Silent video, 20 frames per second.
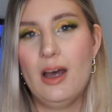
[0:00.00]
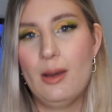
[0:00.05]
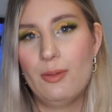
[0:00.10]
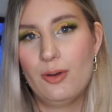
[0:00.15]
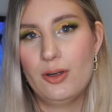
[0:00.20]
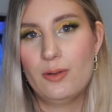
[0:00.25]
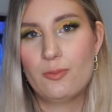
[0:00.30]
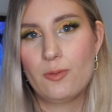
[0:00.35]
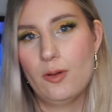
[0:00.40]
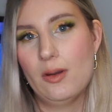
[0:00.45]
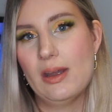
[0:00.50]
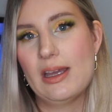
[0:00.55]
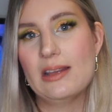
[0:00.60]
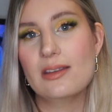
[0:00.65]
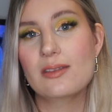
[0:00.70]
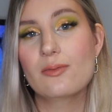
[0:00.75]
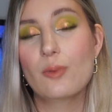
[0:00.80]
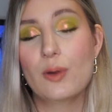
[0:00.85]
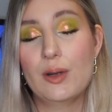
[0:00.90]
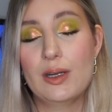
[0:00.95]
I'm going to roll
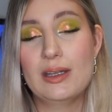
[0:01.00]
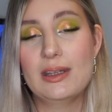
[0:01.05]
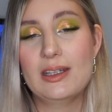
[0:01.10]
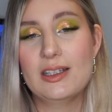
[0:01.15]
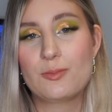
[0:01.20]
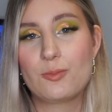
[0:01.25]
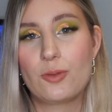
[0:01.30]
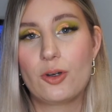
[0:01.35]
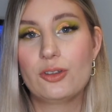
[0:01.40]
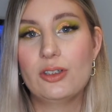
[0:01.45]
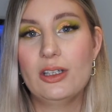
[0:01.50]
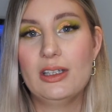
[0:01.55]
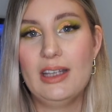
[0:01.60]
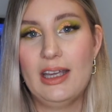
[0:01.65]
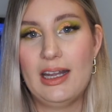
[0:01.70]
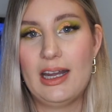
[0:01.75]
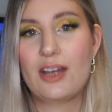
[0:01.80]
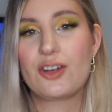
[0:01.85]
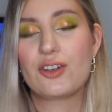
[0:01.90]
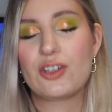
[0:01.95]
in one in this project
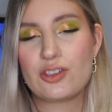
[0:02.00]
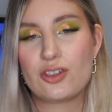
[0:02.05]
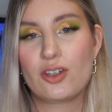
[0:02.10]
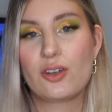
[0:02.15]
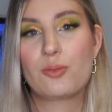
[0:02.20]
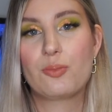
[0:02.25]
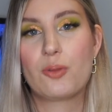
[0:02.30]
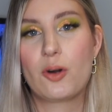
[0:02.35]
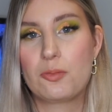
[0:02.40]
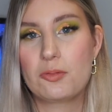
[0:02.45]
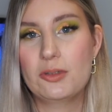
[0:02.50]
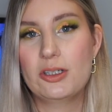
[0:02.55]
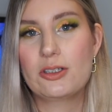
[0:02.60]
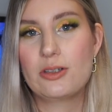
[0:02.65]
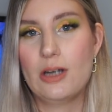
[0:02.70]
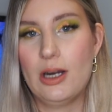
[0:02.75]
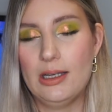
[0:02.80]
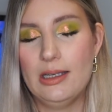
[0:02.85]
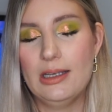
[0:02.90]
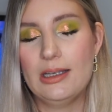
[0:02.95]
and actually start properly
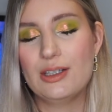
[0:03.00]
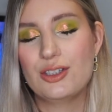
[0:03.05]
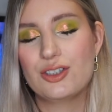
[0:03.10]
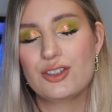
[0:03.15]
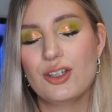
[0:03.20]
tracking.